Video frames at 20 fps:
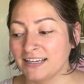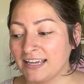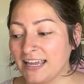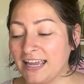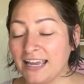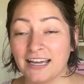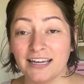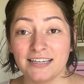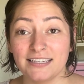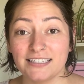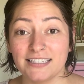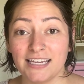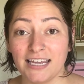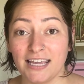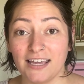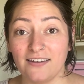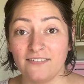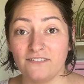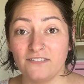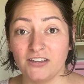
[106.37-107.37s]
And
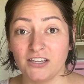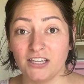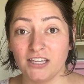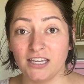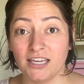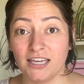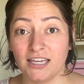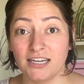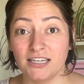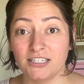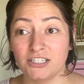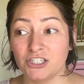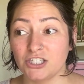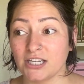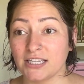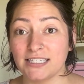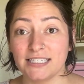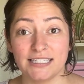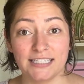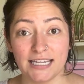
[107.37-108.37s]
if it is
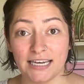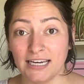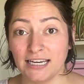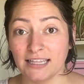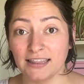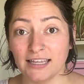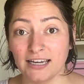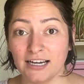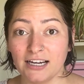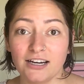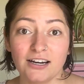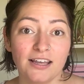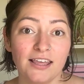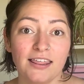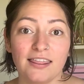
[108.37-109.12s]
just sitting there,